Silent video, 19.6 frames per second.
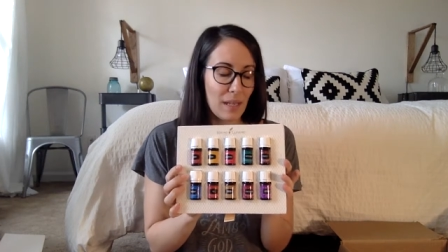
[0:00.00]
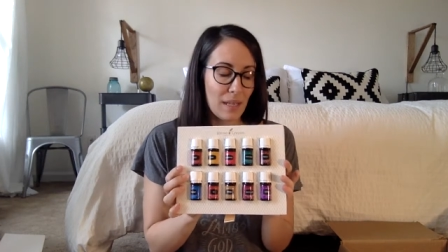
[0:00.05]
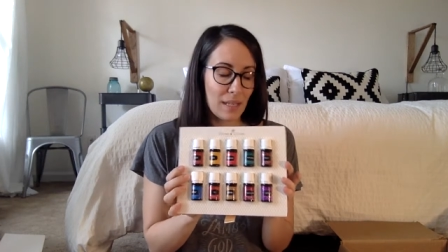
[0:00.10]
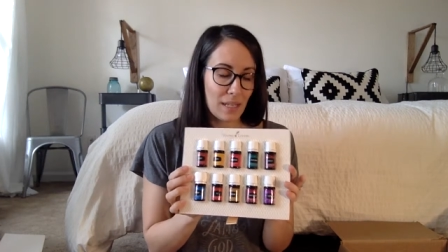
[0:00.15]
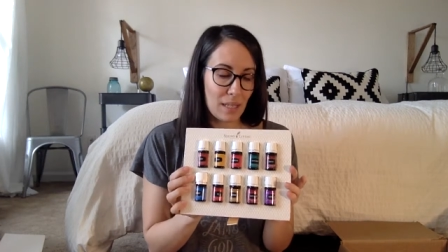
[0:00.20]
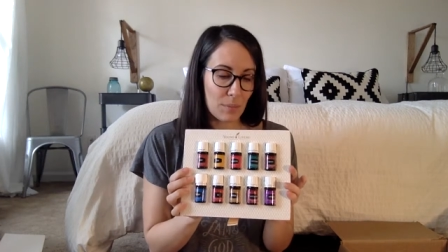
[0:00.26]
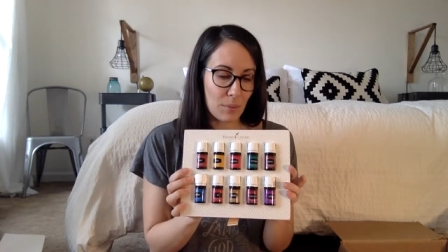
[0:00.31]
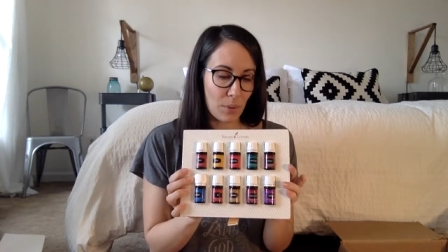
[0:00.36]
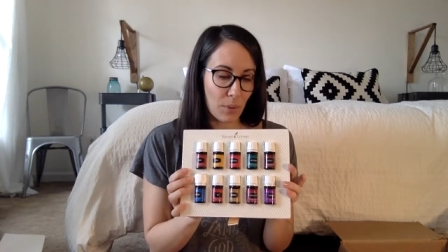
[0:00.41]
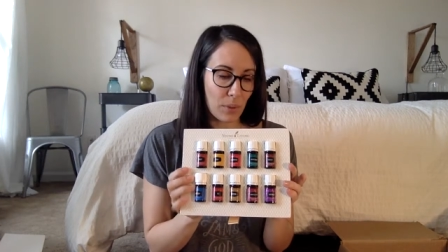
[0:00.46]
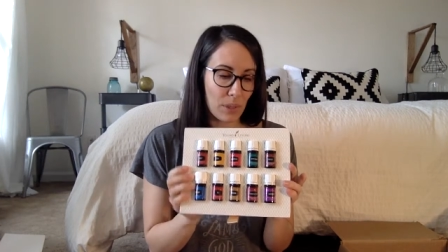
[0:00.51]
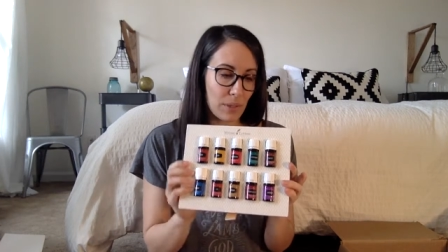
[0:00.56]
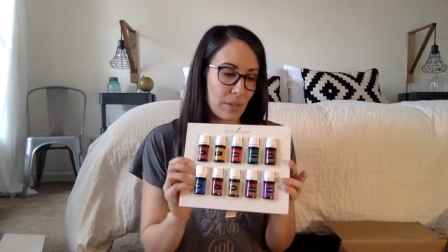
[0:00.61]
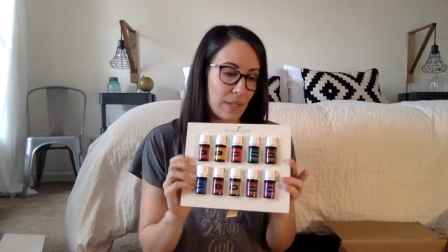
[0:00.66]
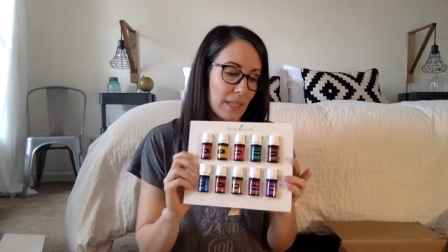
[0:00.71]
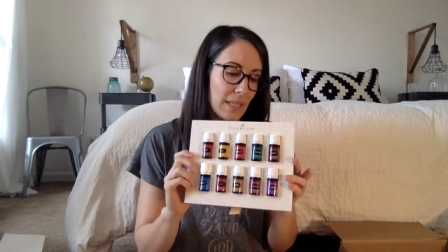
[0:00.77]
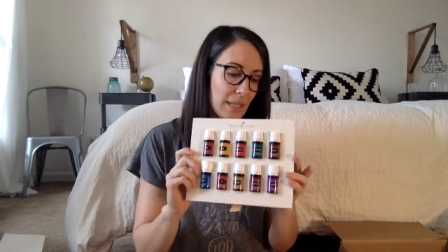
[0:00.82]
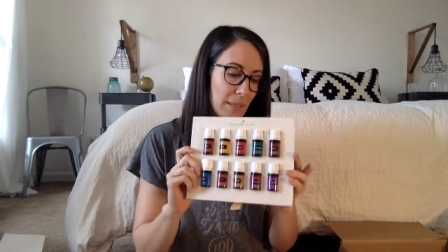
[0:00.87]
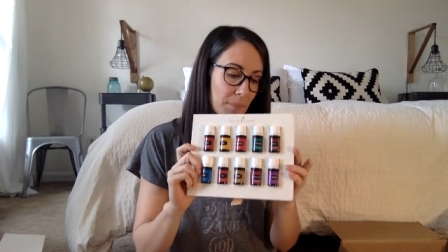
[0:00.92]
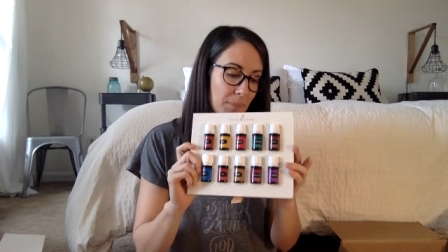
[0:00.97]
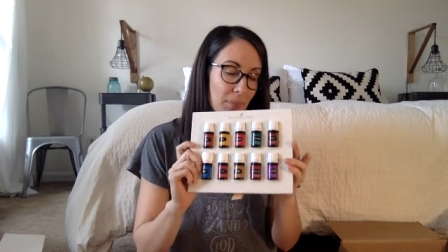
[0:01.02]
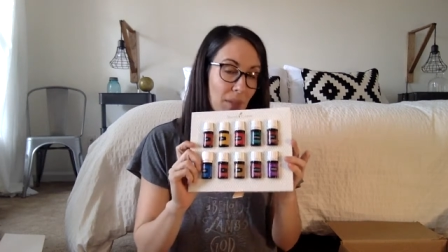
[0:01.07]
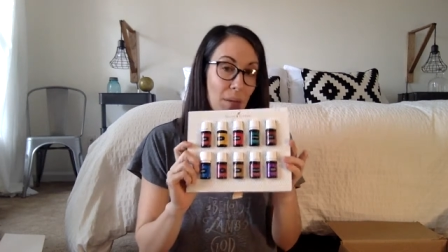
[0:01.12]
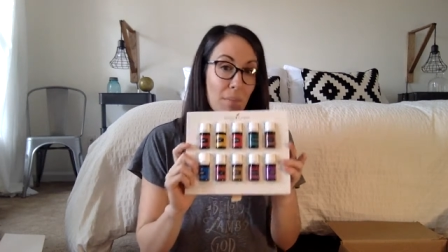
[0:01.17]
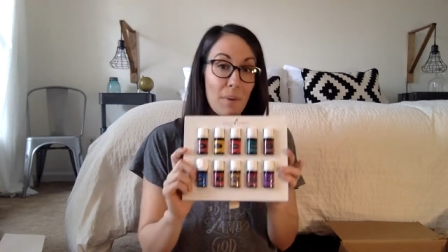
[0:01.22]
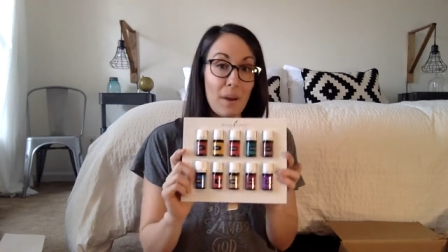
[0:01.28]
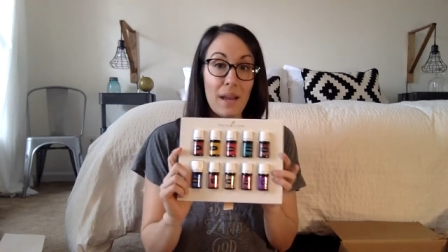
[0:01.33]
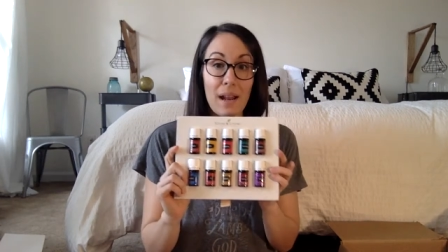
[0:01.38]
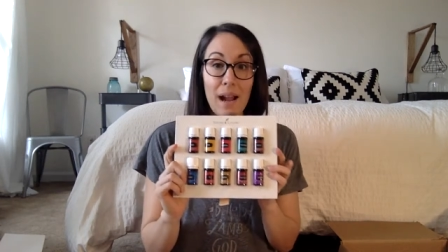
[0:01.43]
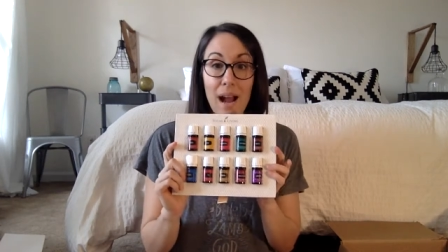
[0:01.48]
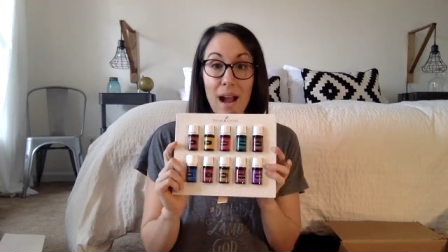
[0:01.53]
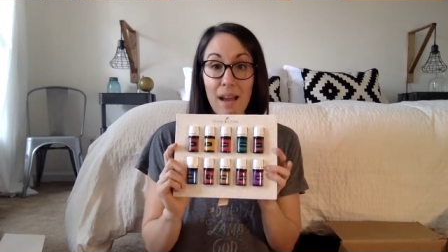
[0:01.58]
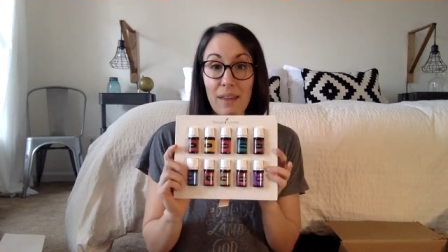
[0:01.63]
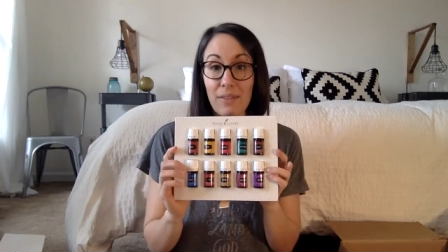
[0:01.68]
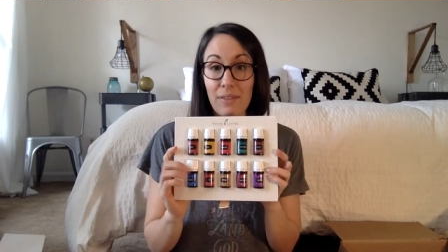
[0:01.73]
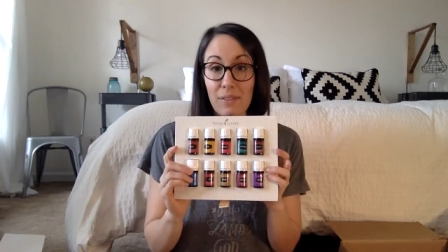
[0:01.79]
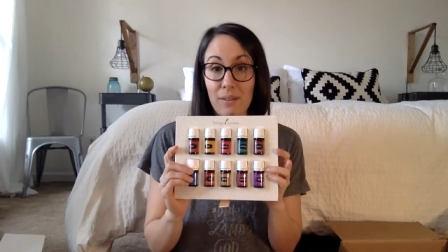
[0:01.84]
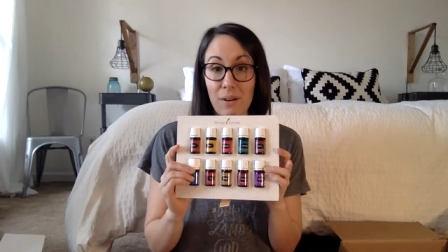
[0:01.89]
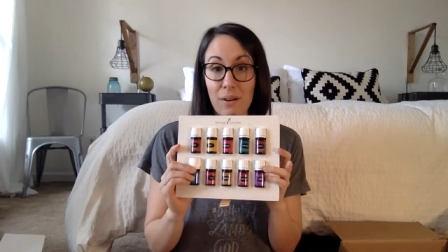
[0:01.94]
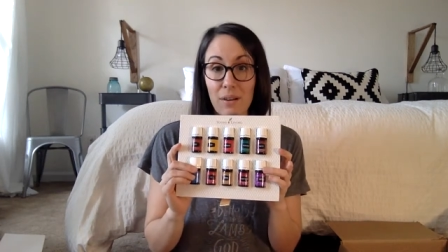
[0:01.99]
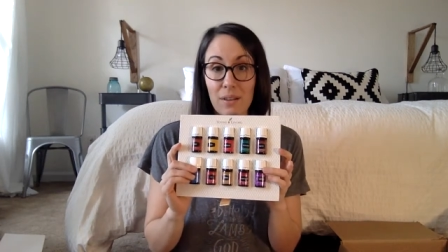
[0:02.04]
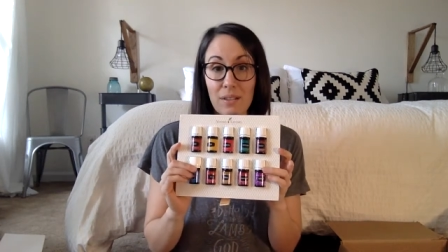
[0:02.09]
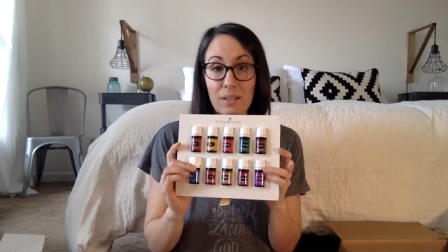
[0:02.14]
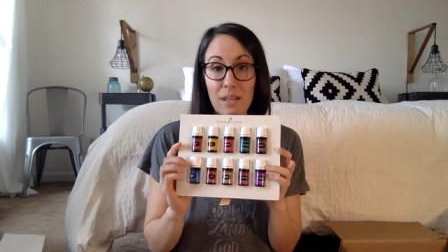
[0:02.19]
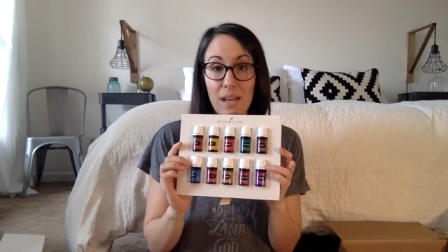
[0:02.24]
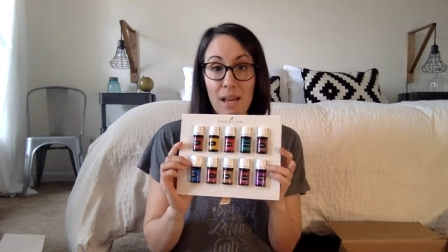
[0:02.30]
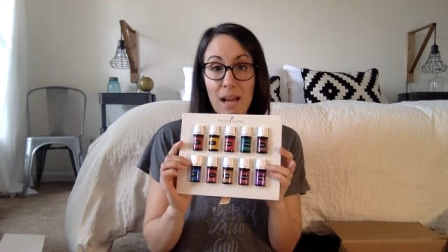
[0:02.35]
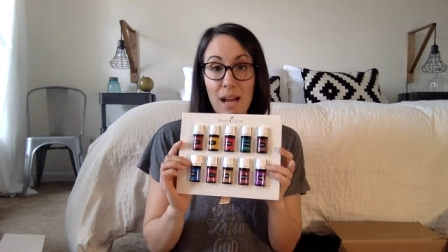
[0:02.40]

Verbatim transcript: keep your oils in it but I thought